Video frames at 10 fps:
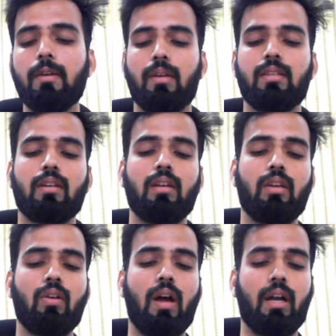basically
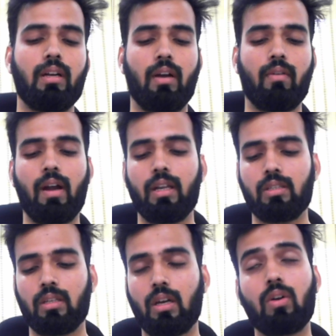you had an advantage
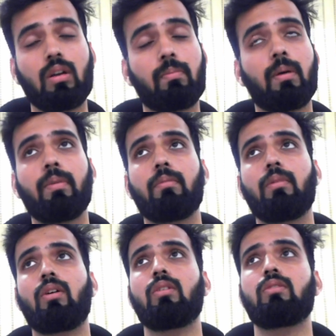in counter-pumping
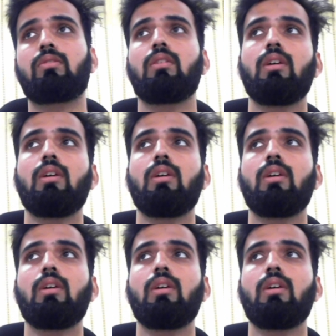because